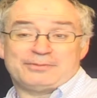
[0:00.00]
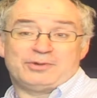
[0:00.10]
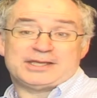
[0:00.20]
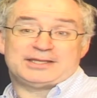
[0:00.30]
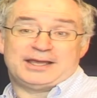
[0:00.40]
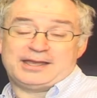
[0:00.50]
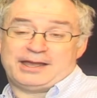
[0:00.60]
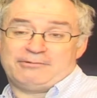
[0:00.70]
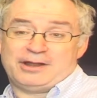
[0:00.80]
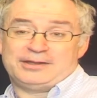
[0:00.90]
Wessely.
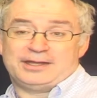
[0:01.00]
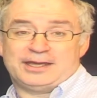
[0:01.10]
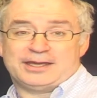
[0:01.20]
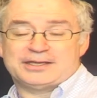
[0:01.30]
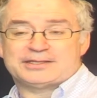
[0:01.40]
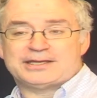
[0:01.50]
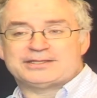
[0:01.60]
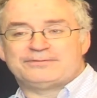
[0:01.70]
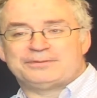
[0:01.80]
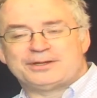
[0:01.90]
I run the King's
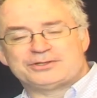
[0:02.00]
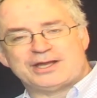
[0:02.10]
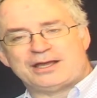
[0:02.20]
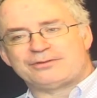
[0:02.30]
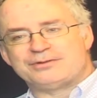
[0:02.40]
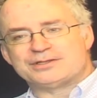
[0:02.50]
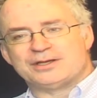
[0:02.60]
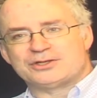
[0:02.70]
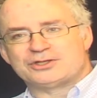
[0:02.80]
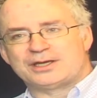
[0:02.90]
Centre for Military Health
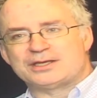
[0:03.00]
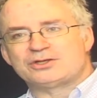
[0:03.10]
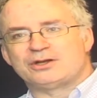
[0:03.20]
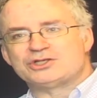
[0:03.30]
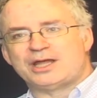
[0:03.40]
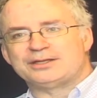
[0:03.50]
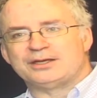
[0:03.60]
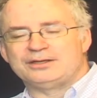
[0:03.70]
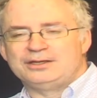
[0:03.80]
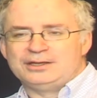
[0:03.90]
Research at King's College
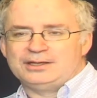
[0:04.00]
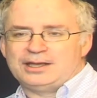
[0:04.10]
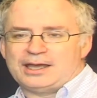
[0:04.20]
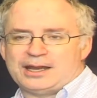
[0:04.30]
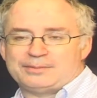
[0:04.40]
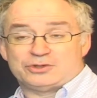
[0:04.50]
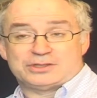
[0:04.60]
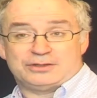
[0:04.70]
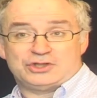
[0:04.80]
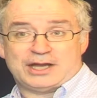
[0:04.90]
London, and I'm
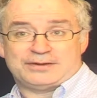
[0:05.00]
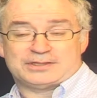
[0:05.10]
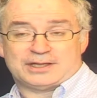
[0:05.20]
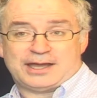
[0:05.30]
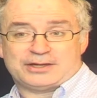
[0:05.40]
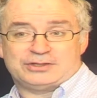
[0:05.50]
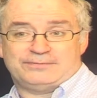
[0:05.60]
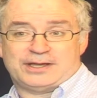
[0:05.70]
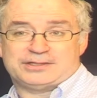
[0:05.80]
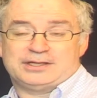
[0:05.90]
also Chair of Psychiatry and
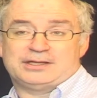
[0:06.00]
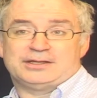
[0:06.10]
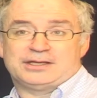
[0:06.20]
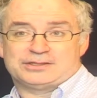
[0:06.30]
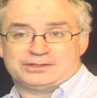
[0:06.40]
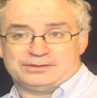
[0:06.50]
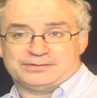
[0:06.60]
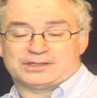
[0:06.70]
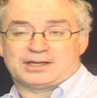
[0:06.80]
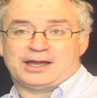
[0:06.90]
Vice Dean at the Institute of
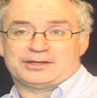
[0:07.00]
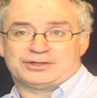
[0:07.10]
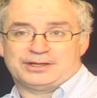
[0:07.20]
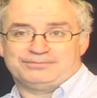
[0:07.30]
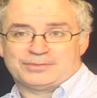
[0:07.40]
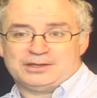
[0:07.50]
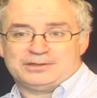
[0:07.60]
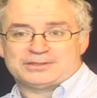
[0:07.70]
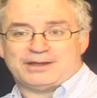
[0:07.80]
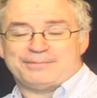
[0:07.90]
Psychiatry.
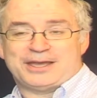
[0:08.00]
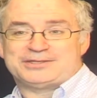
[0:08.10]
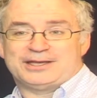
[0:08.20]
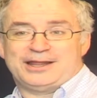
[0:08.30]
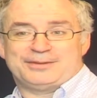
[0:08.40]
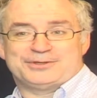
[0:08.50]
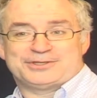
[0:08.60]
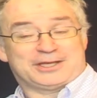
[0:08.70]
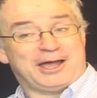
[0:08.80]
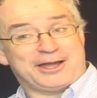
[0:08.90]
So I'm a
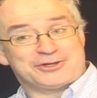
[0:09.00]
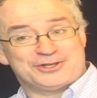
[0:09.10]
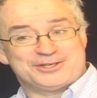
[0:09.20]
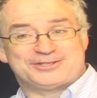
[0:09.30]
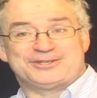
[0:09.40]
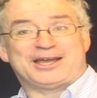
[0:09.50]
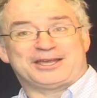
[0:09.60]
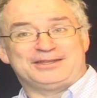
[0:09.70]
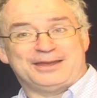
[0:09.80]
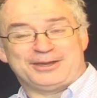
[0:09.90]
psychiatrist, an
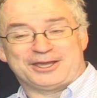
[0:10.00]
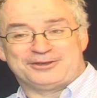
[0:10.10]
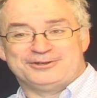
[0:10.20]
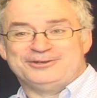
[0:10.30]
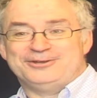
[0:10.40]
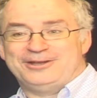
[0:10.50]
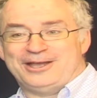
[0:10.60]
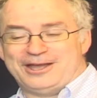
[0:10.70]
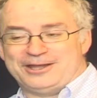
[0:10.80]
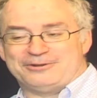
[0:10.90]
academic,
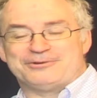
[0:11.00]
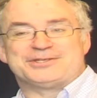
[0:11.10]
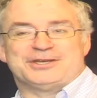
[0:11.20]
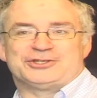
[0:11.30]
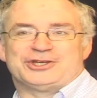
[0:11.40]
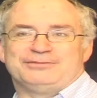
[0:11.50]
and a researcher.